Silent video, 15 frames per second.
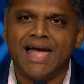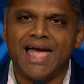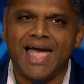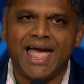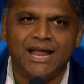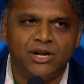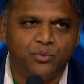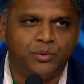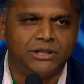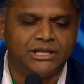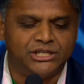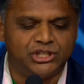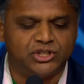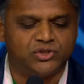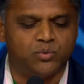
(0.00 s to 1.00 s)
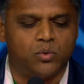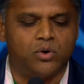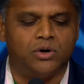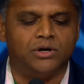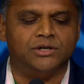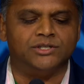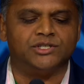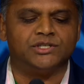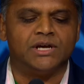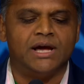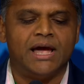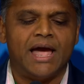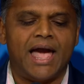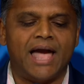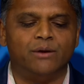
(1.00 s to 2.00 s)
end religious wars,
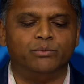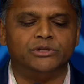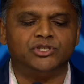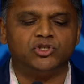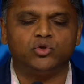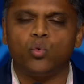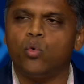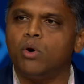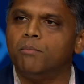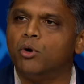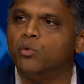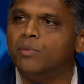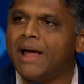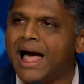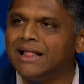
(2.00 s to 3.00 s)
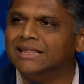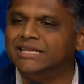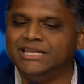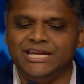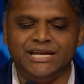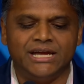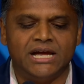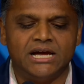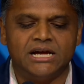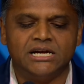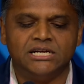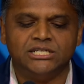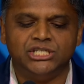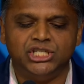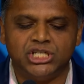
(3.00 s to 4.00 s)
and restore morality,
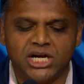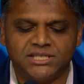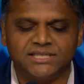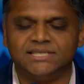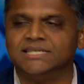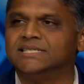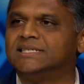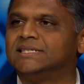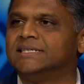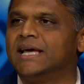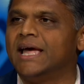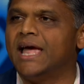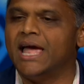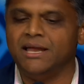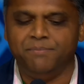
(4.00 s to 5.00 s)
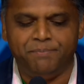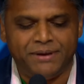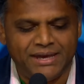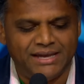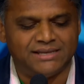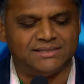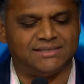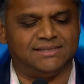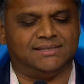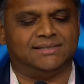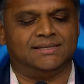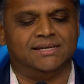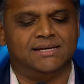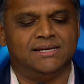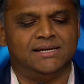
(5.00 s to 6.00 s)
justice, and peace.
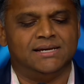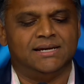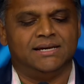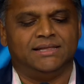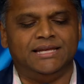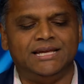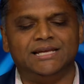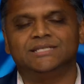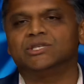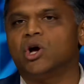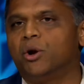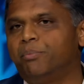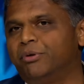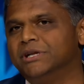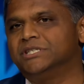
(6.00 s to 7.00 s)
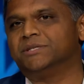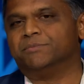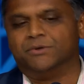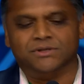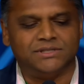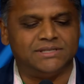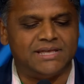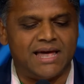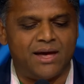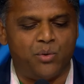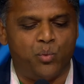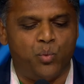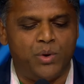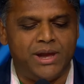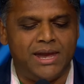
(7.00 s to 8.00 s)
These are principles
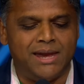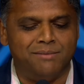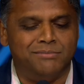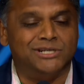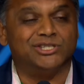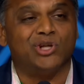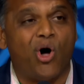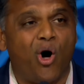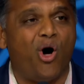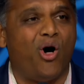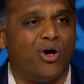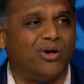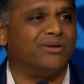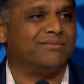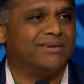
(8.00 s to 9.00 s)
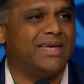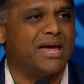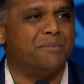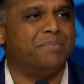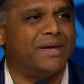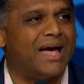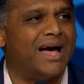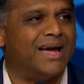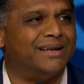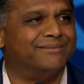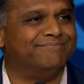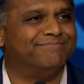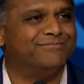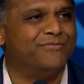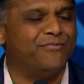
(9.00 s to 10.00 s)
that we must all get behind
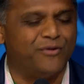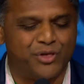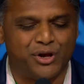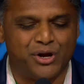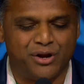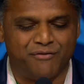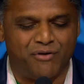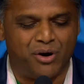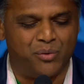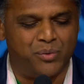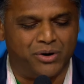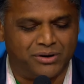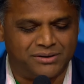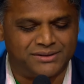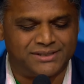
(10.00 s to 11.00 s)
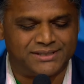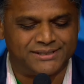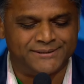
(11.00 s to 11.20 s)
for the good of our world.